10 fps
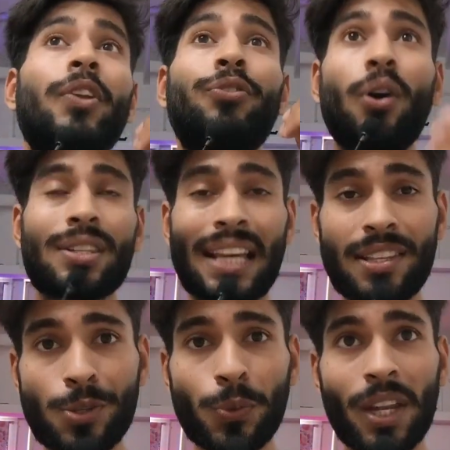For
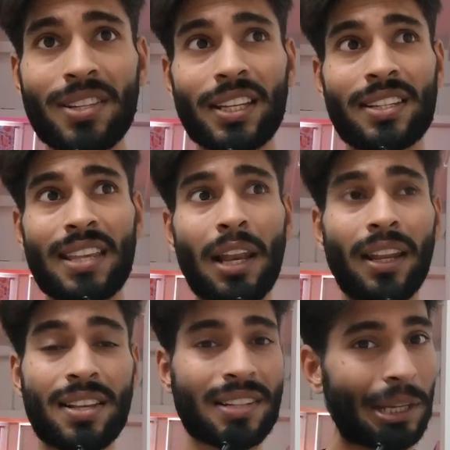science students, a cell
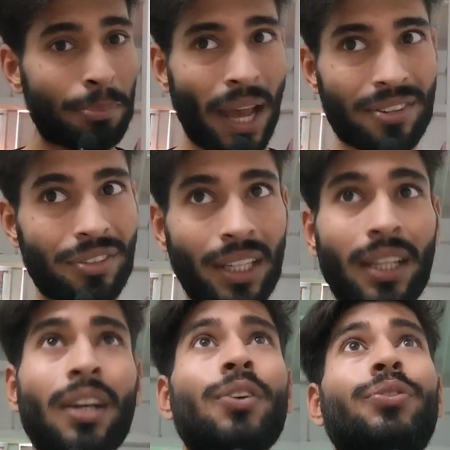is like
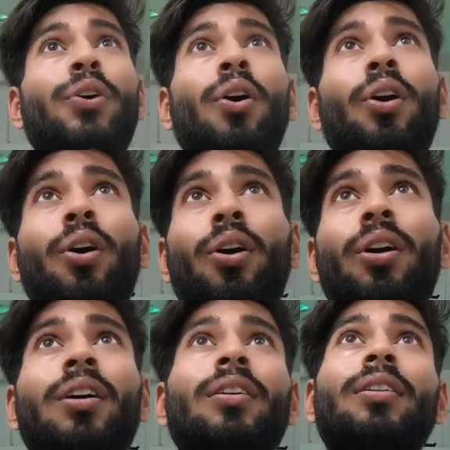battery.
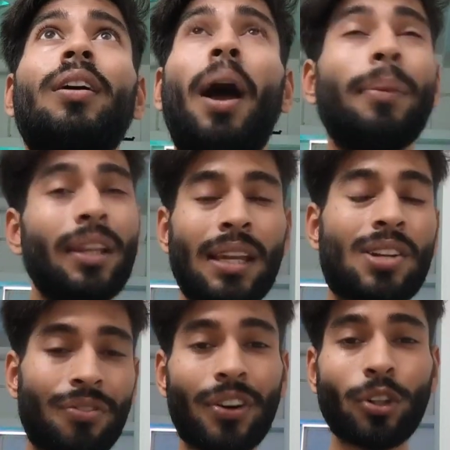In
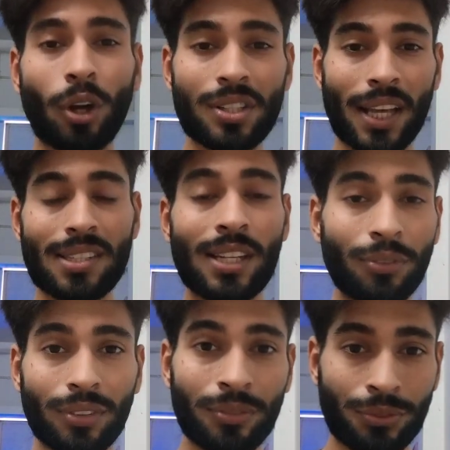different contexts, the
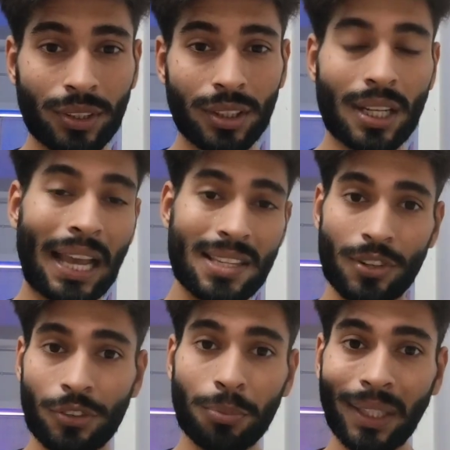word has
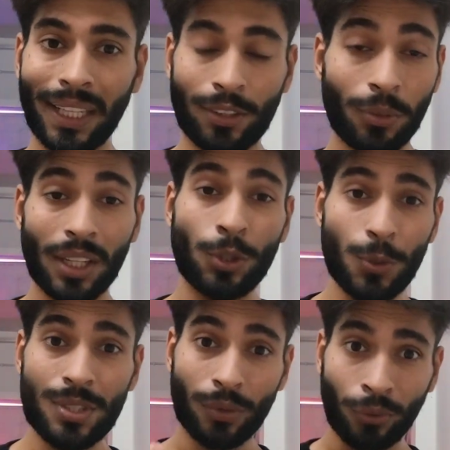different meaning. You can
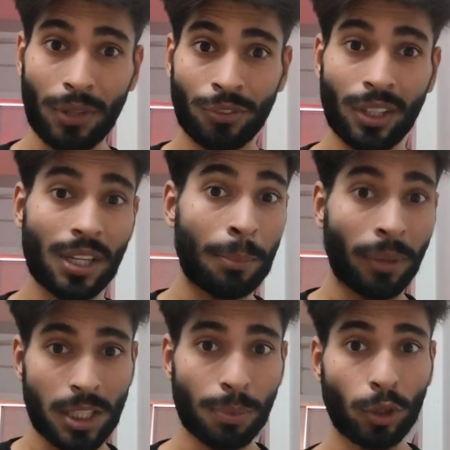use one word in
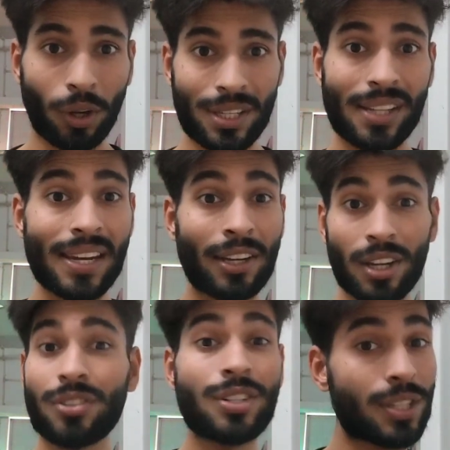multiple contexts, and it
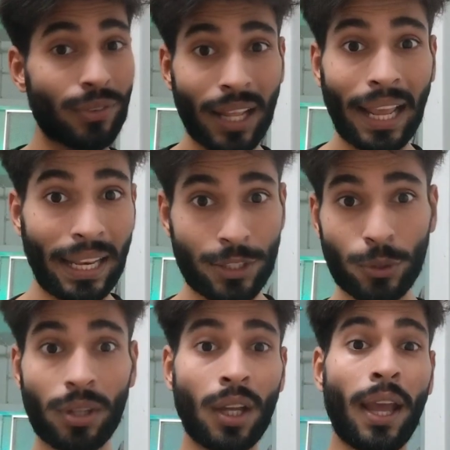will
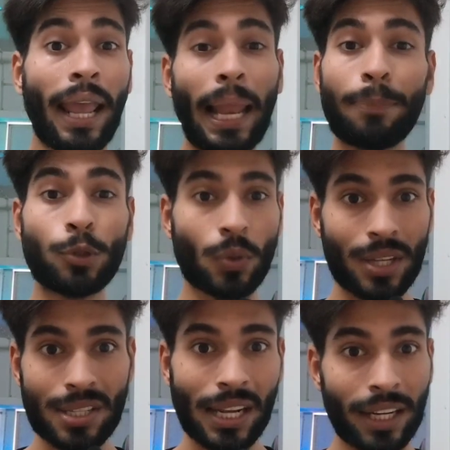help you to
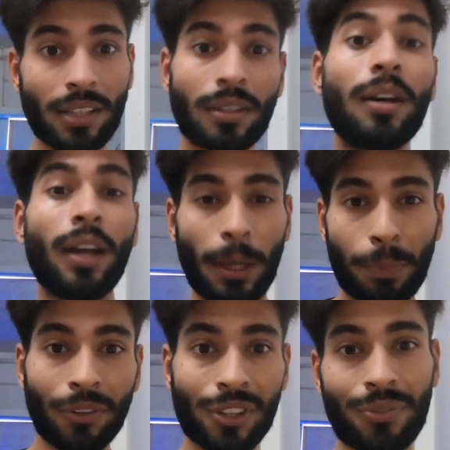understand it in
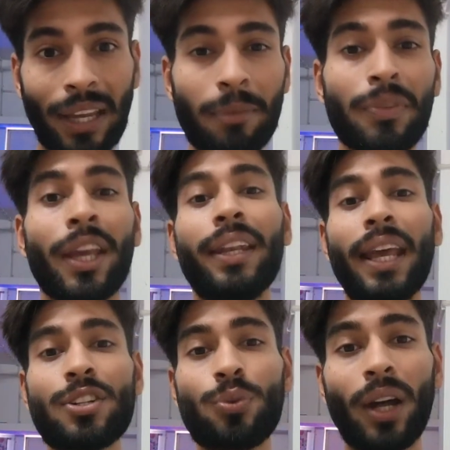perfect way.
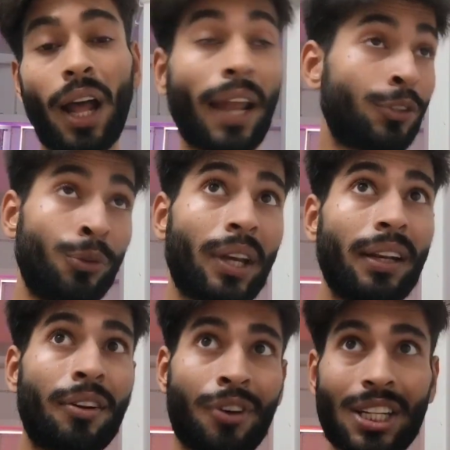Next one, and you
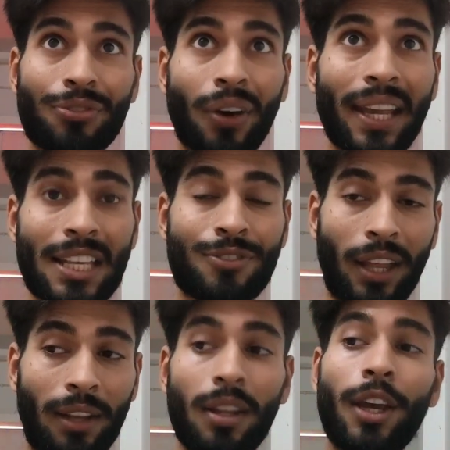can rectify as
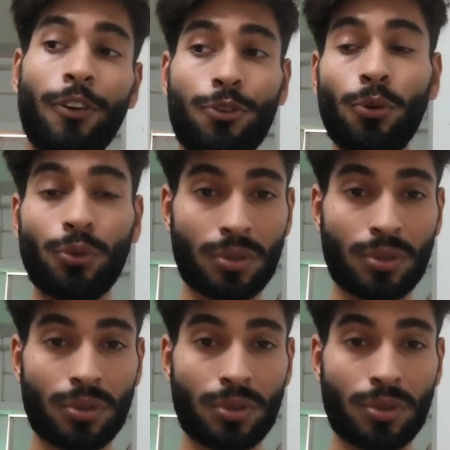well. If you